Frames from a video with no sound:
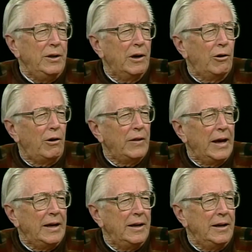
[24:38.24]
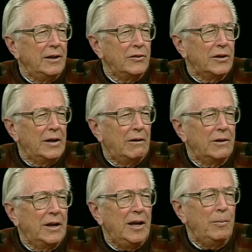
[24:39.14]
where do you get all the ideas?
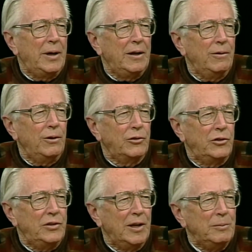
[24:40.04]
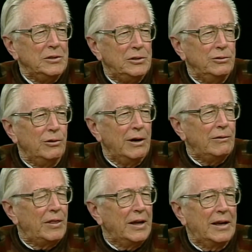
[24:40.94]
How can anybody who looks as dumb as you do
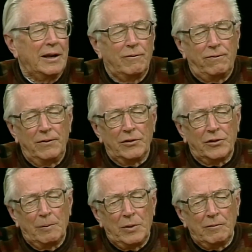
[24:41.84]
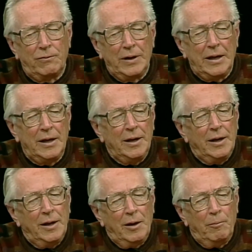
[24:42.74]
ever think it's something funny?
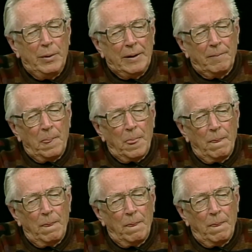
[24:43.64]
But